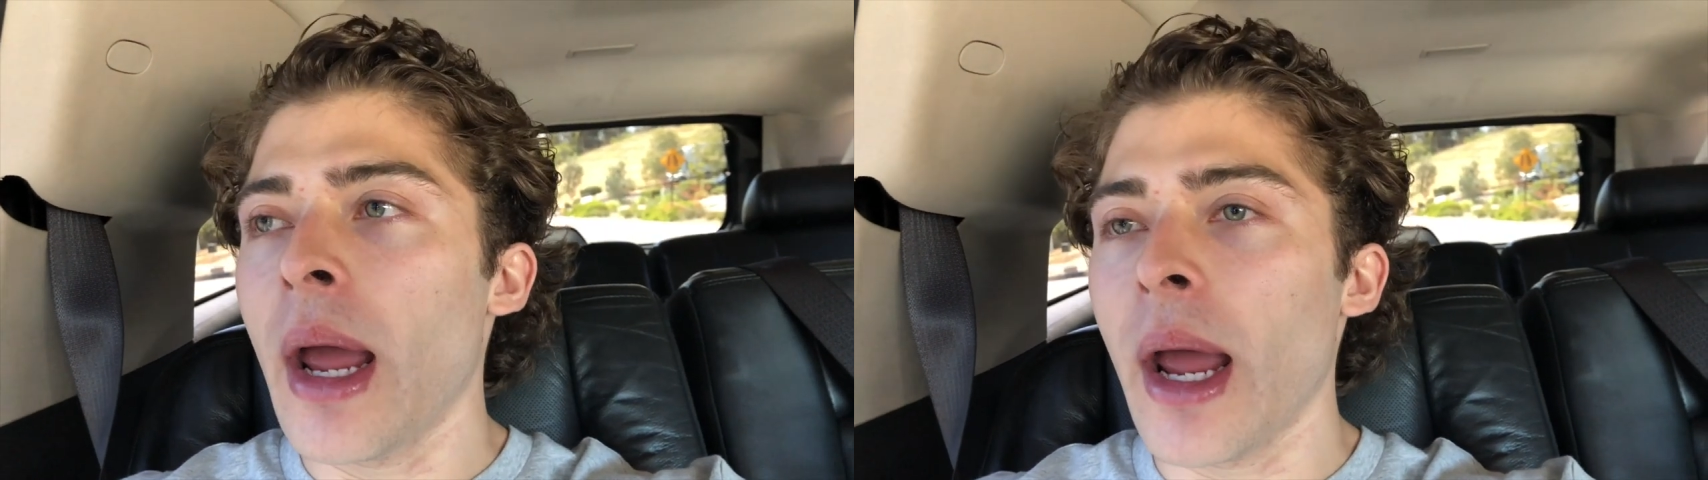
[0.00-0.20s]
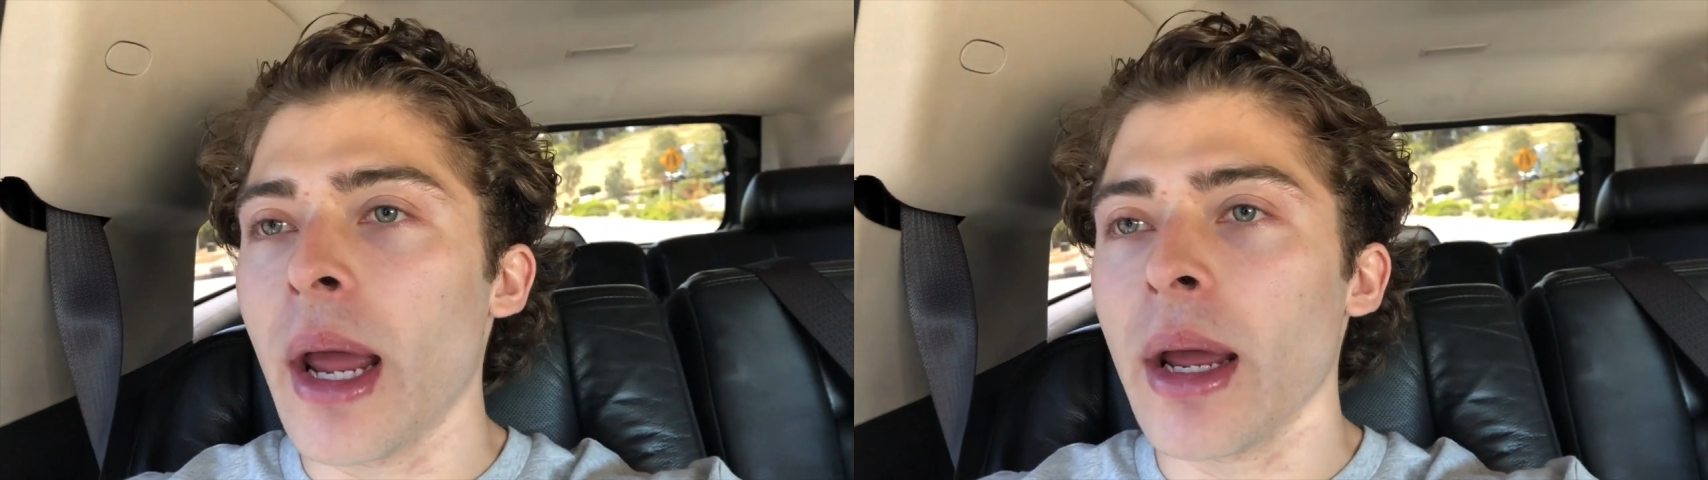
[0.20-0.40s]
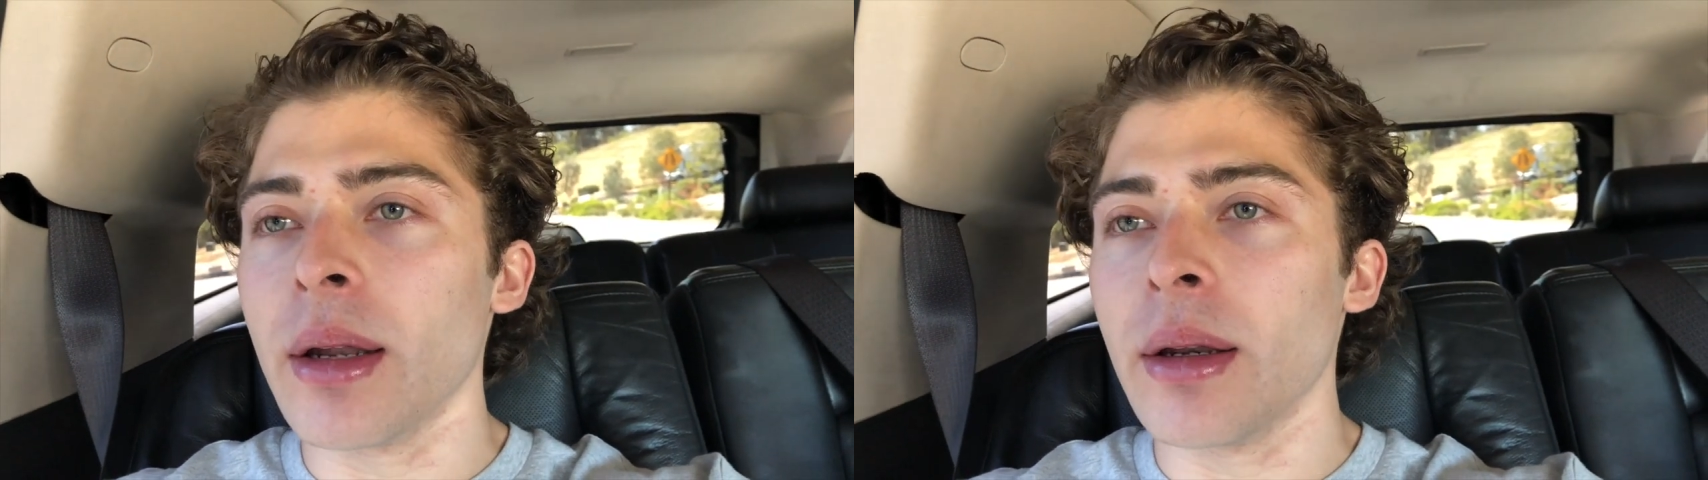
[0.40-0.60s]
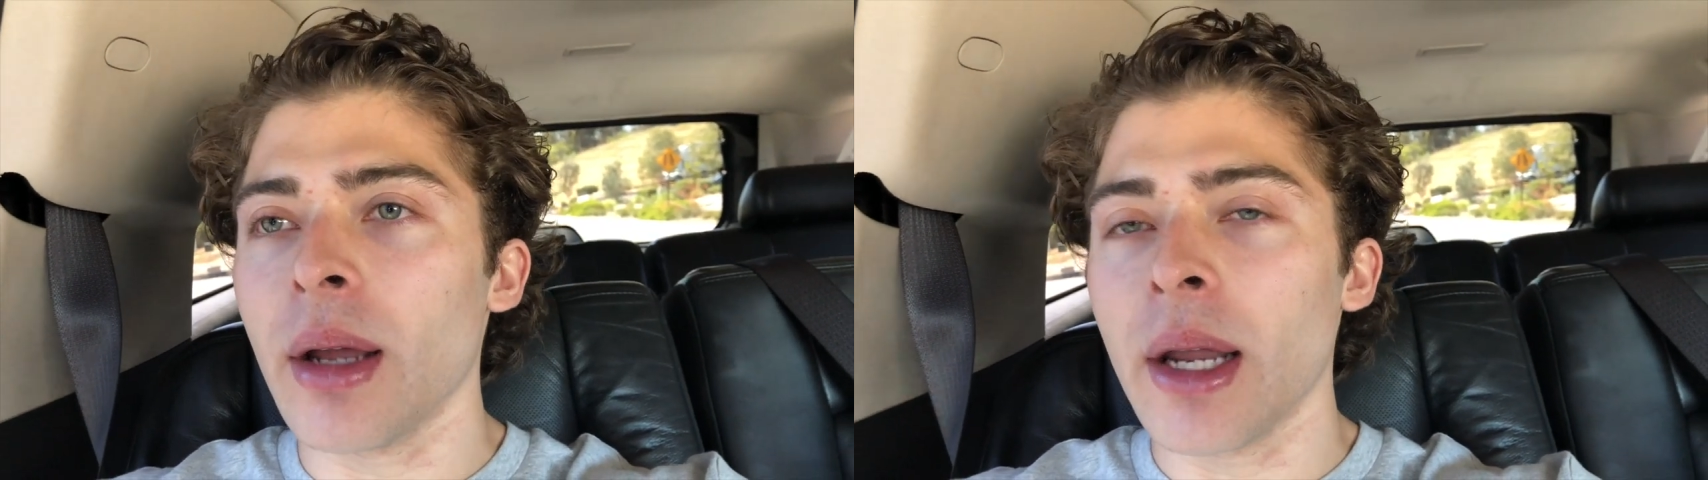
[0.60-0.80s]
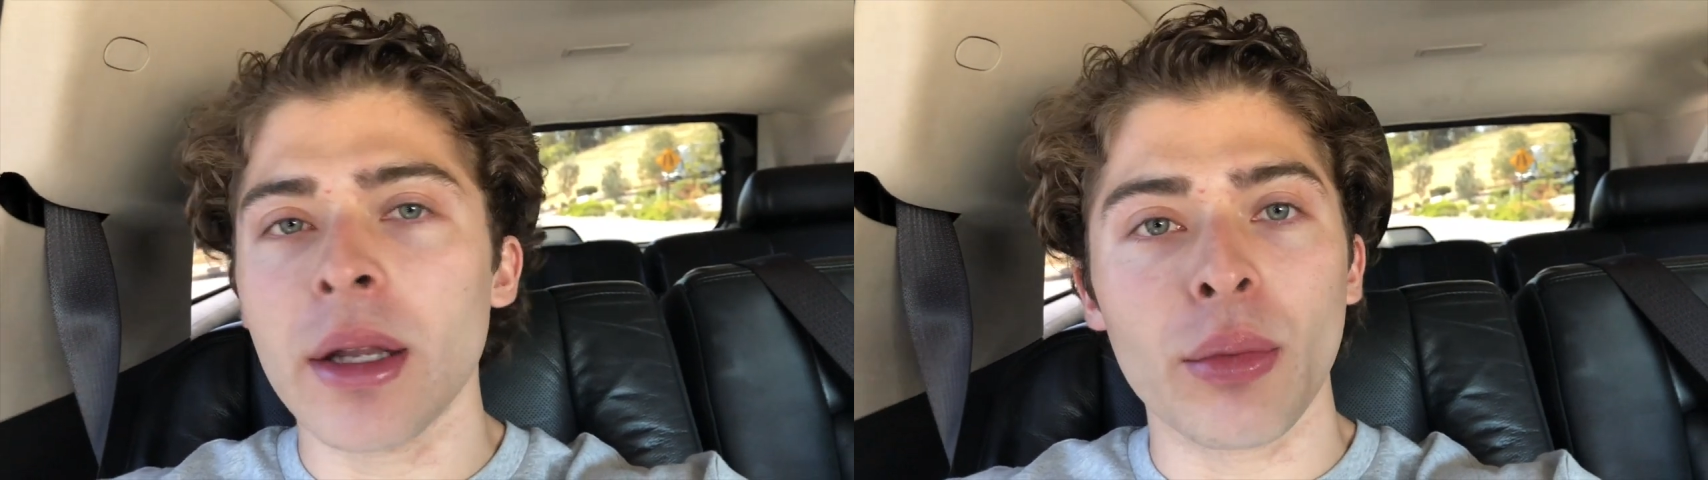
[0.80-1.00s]

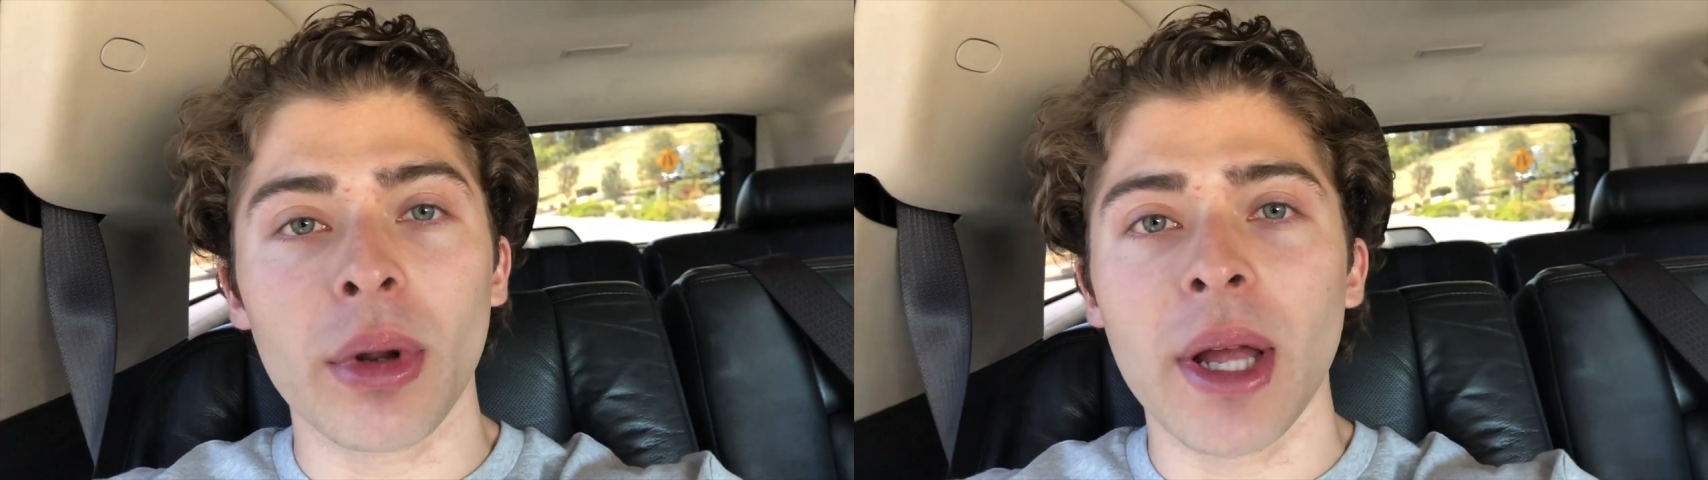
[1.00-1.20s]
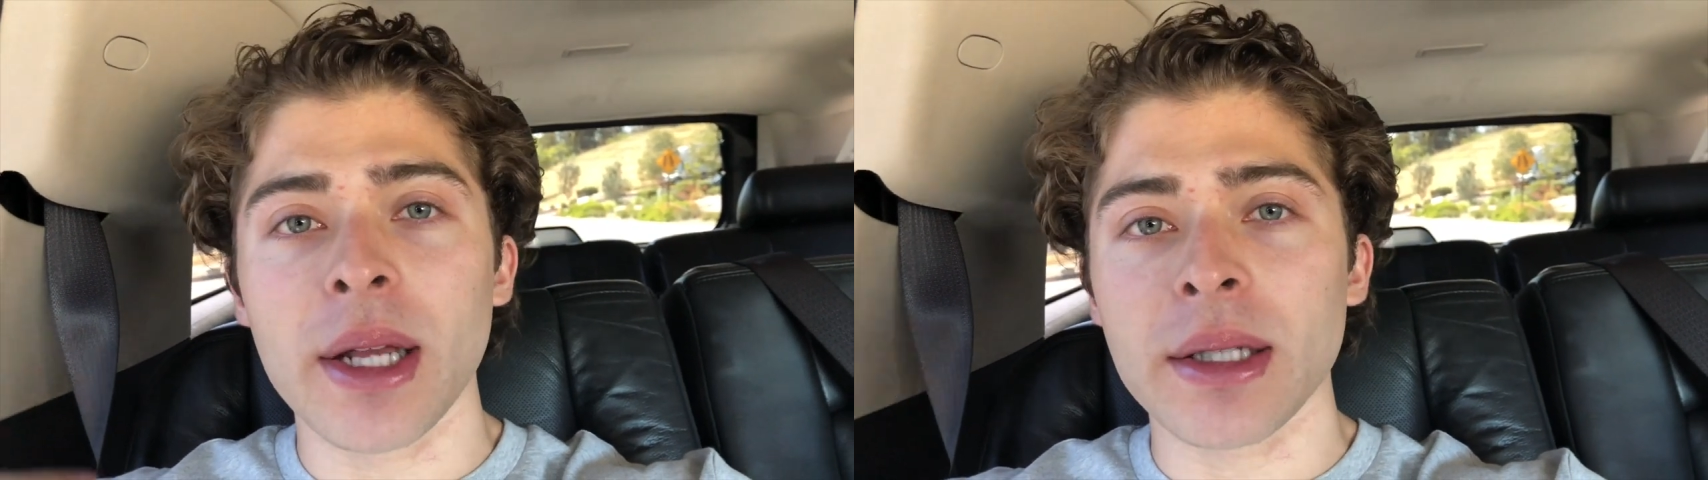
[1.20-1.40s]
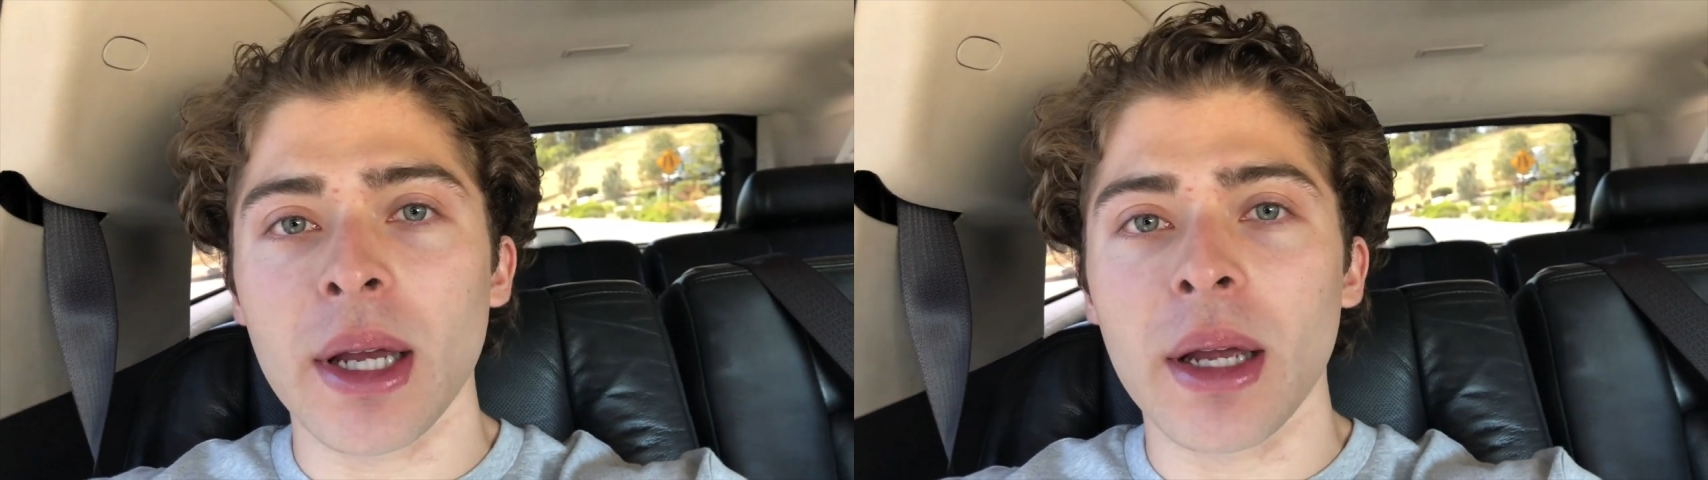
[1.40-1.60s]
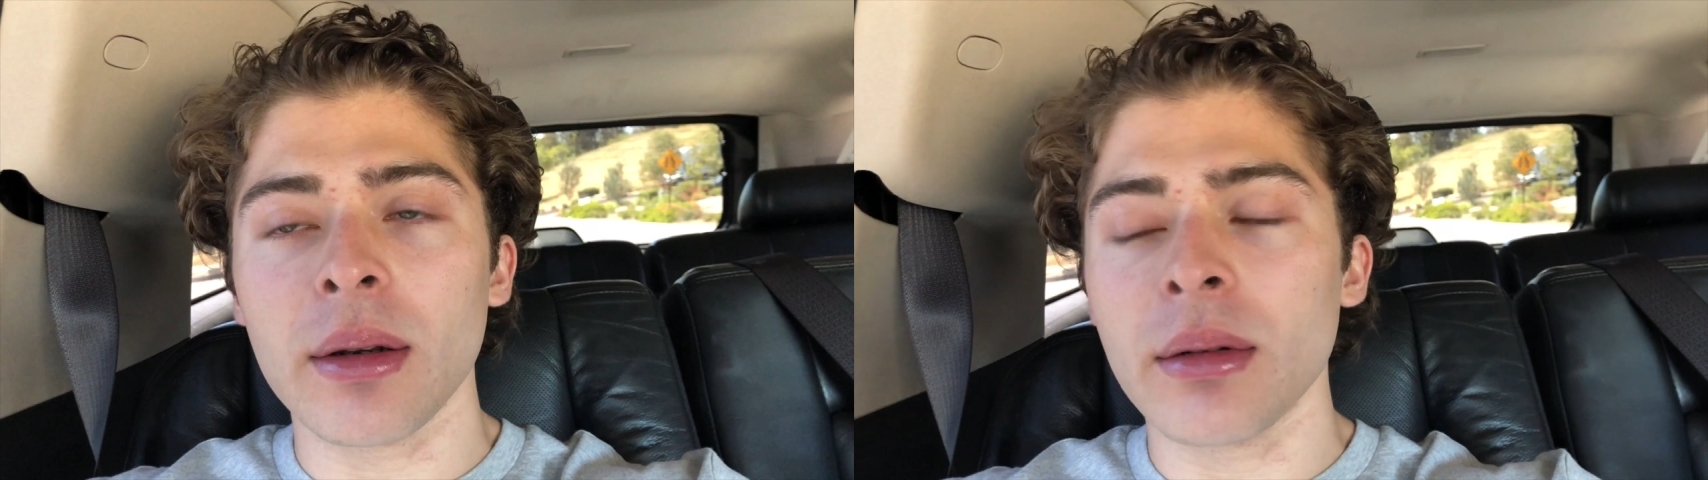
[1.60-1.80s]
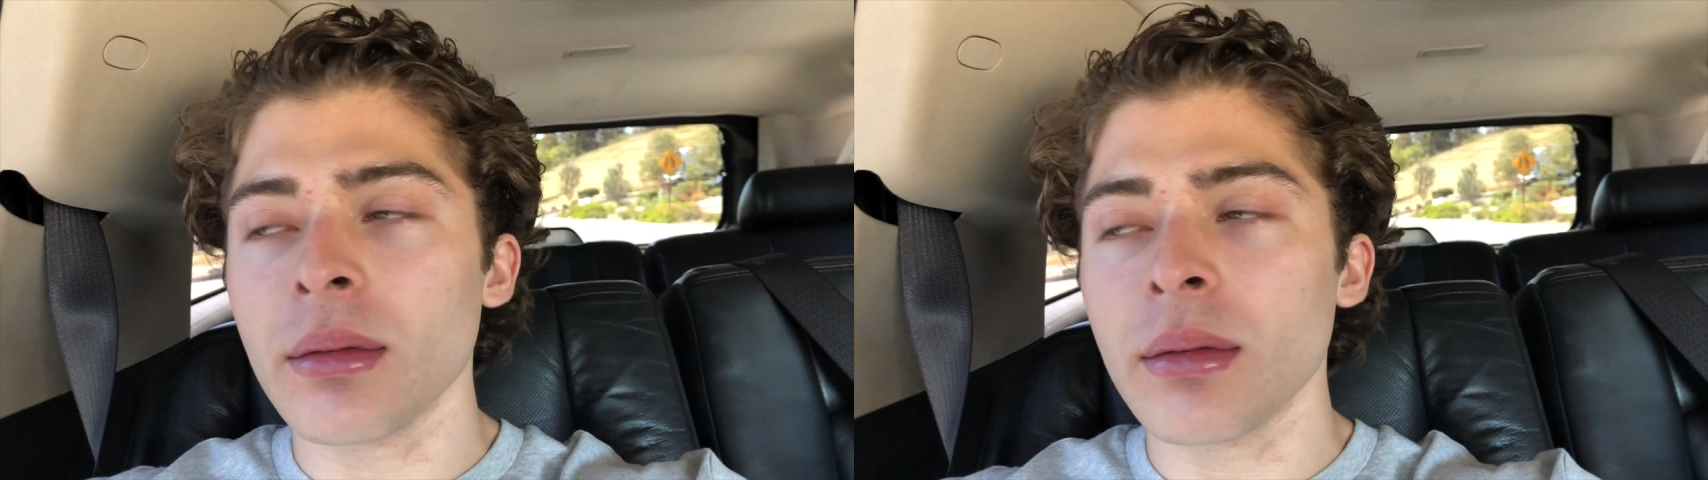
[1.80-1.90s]
And I didn't realize that